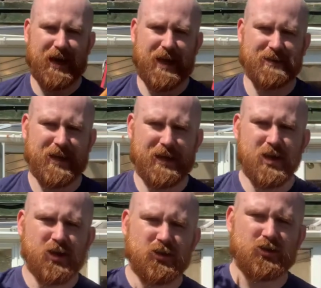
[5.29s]
at
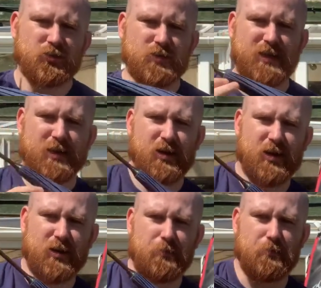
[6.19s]
using
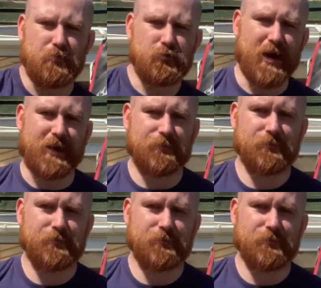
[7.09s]
an umbrella.